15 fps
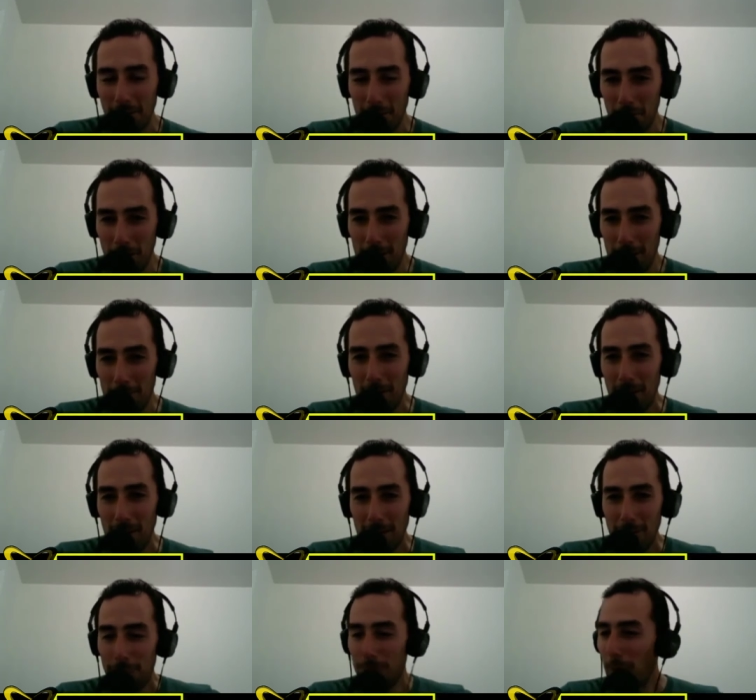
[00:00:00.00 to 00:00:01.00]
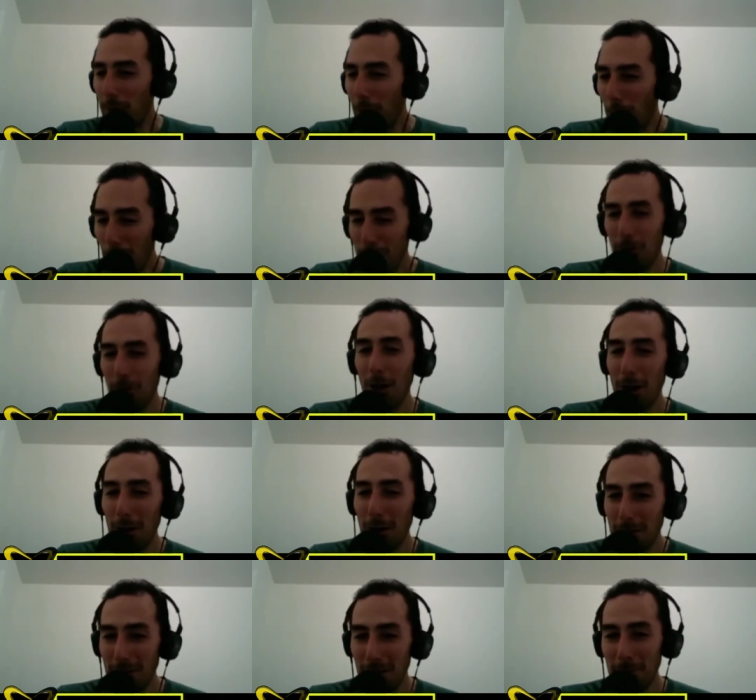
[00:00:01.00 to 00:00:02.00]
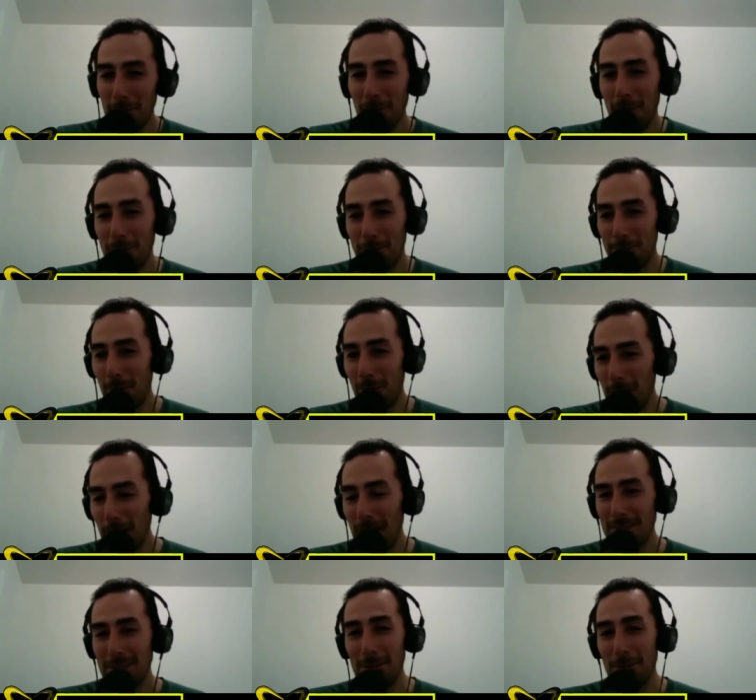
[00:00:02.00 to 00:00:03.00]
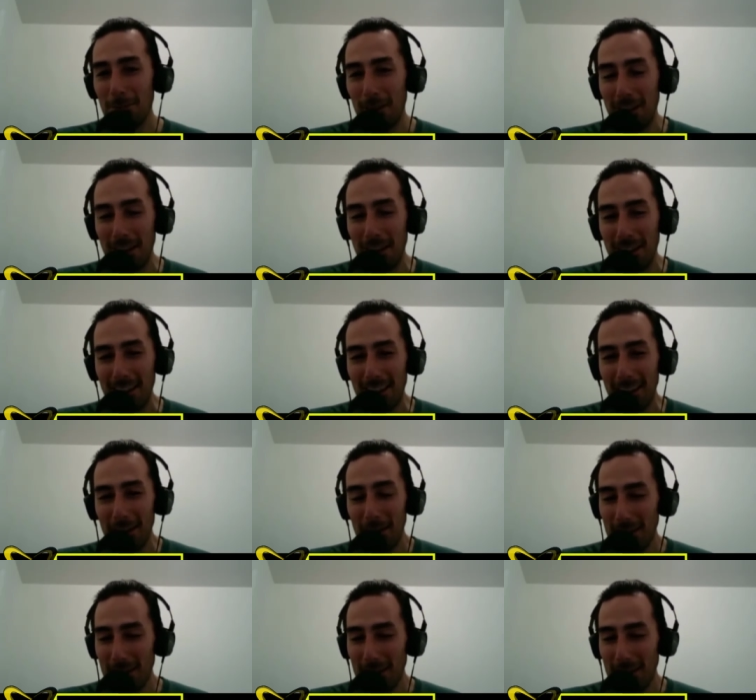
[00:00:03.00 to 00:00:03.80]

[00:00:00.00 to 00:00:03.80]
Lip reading: right? Mm-hmm. Far outnumber, you know,